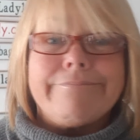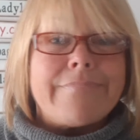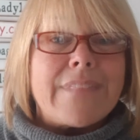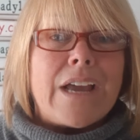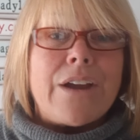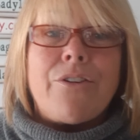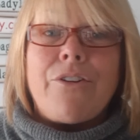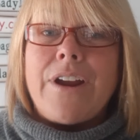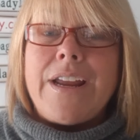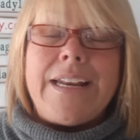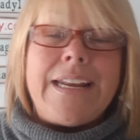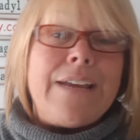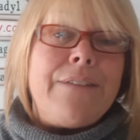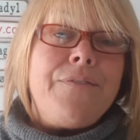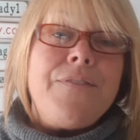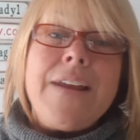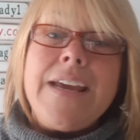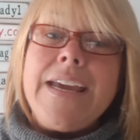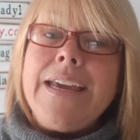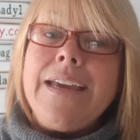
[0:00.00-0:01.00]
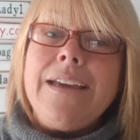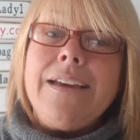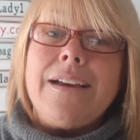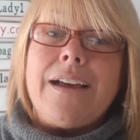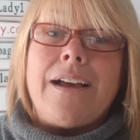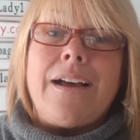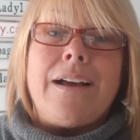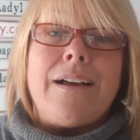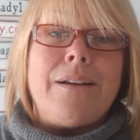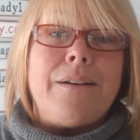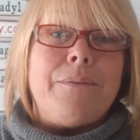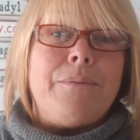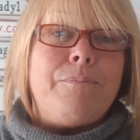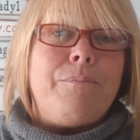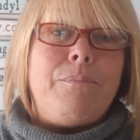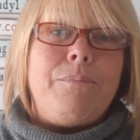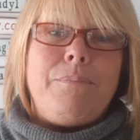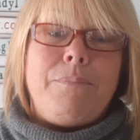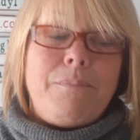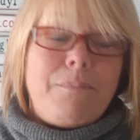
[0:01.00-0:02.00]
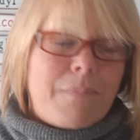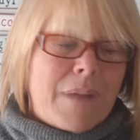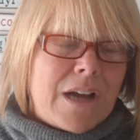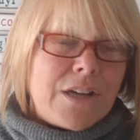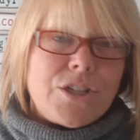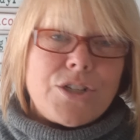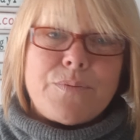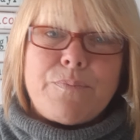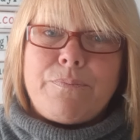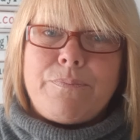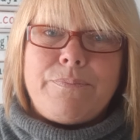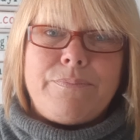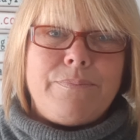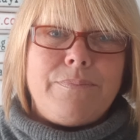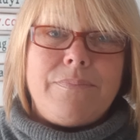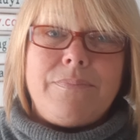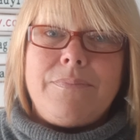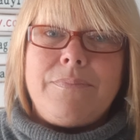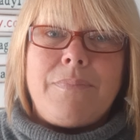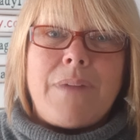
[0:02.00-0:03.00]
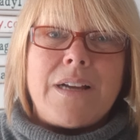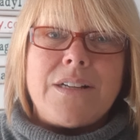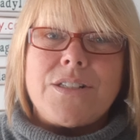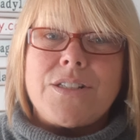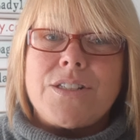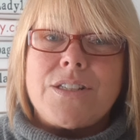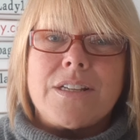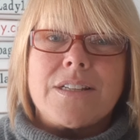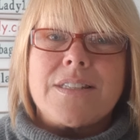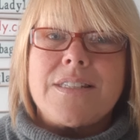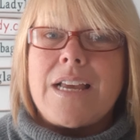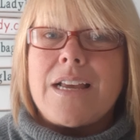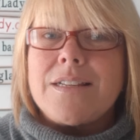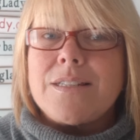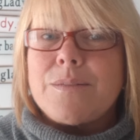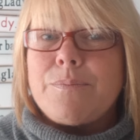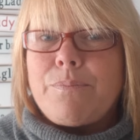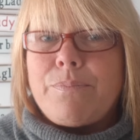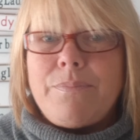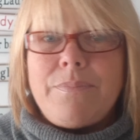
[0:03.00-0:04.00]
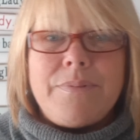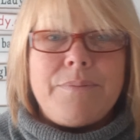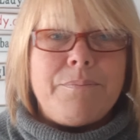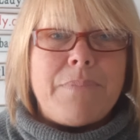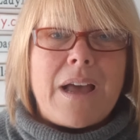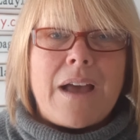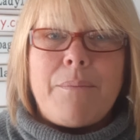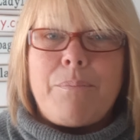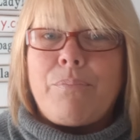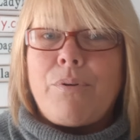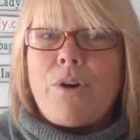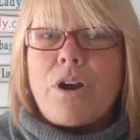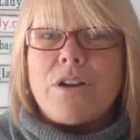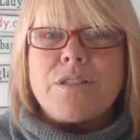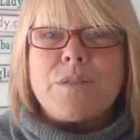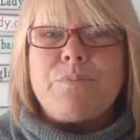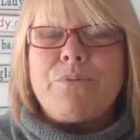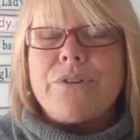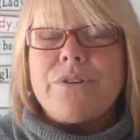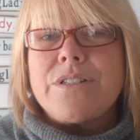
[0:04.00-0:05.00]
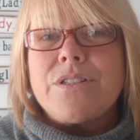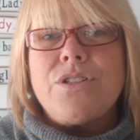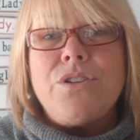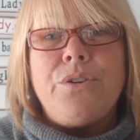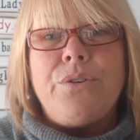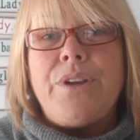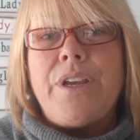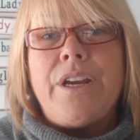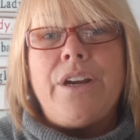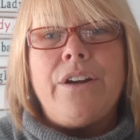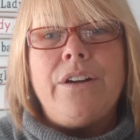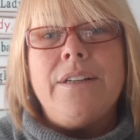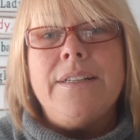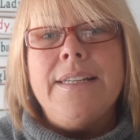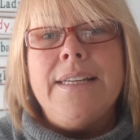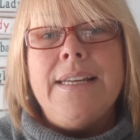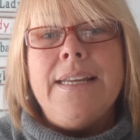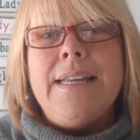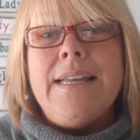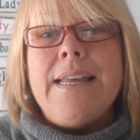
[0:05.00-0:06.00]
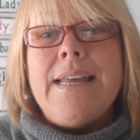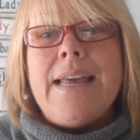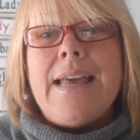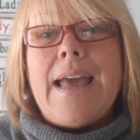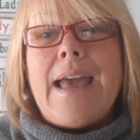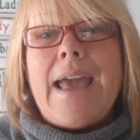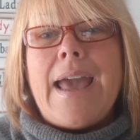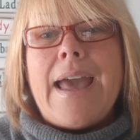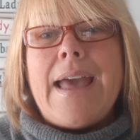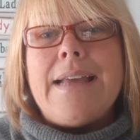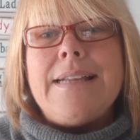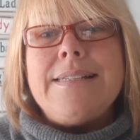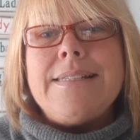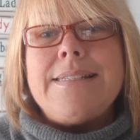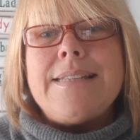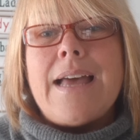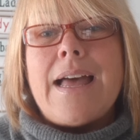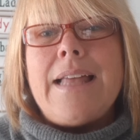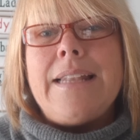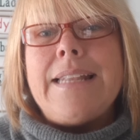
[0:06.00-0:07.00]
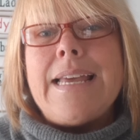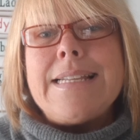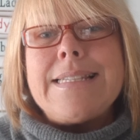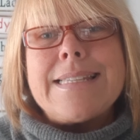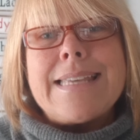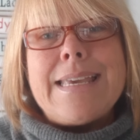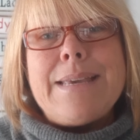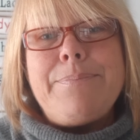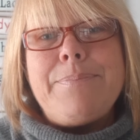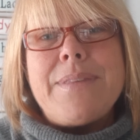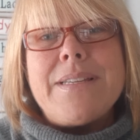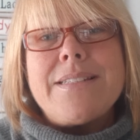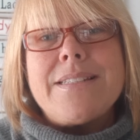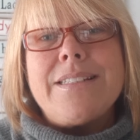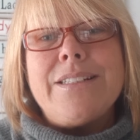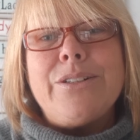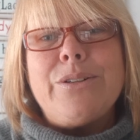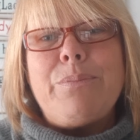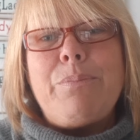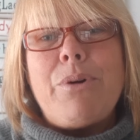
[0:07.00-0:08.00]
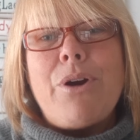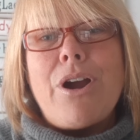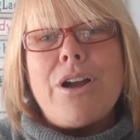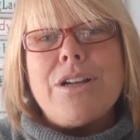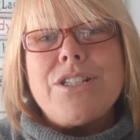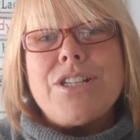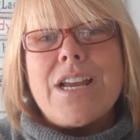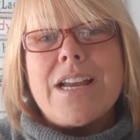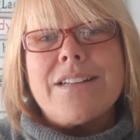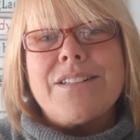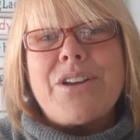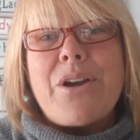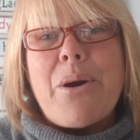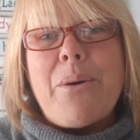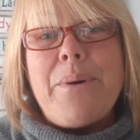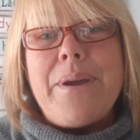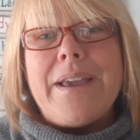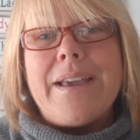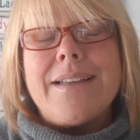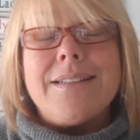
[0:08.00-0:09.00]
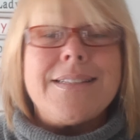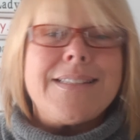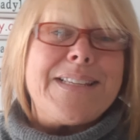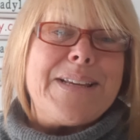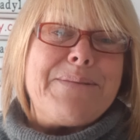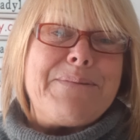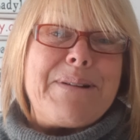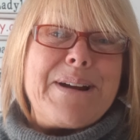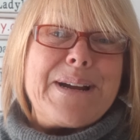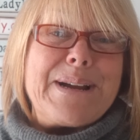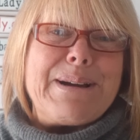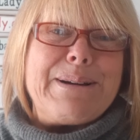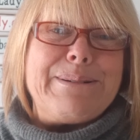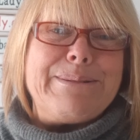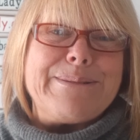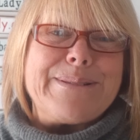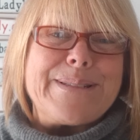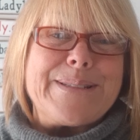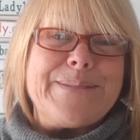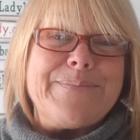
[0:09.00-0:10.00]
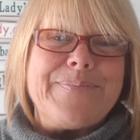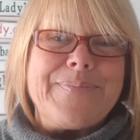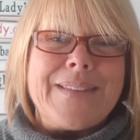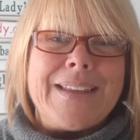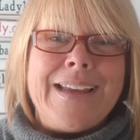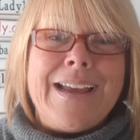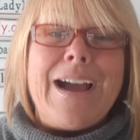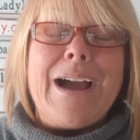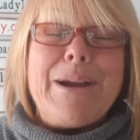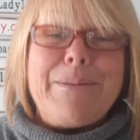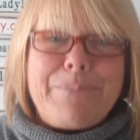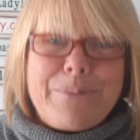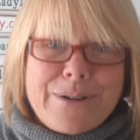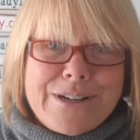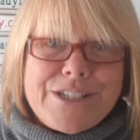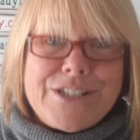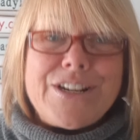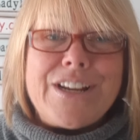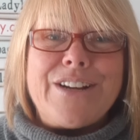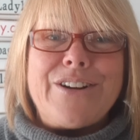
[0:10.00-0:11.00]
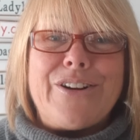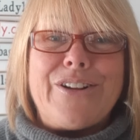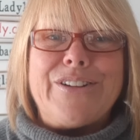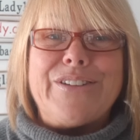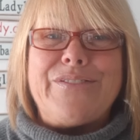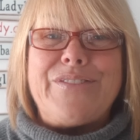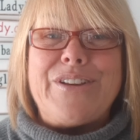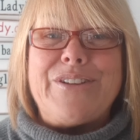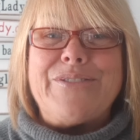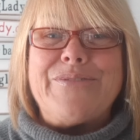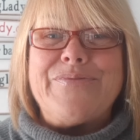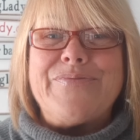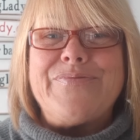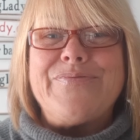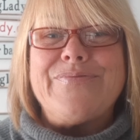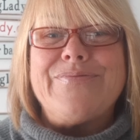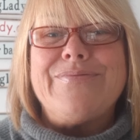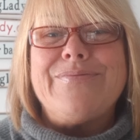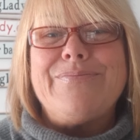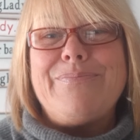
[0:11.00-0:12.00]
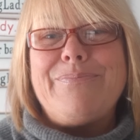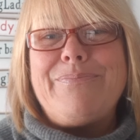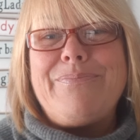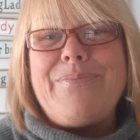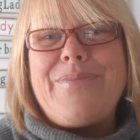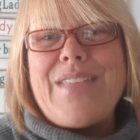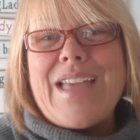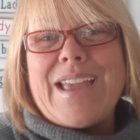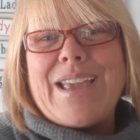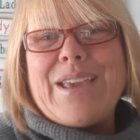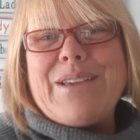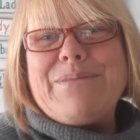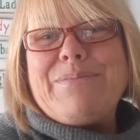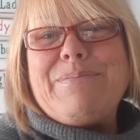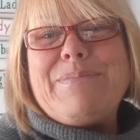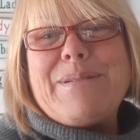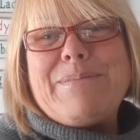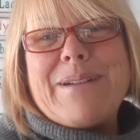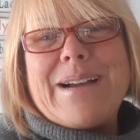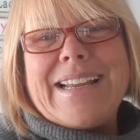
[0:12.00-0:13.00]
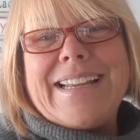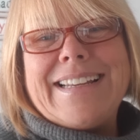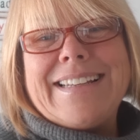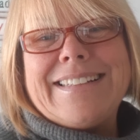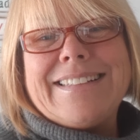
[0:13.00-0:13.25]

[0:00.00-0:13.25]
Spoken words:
evening, much success, a prosperous new year, and let's keep this little project going and see where it goes. I appreciate all of you. Thank you. Bye-bye.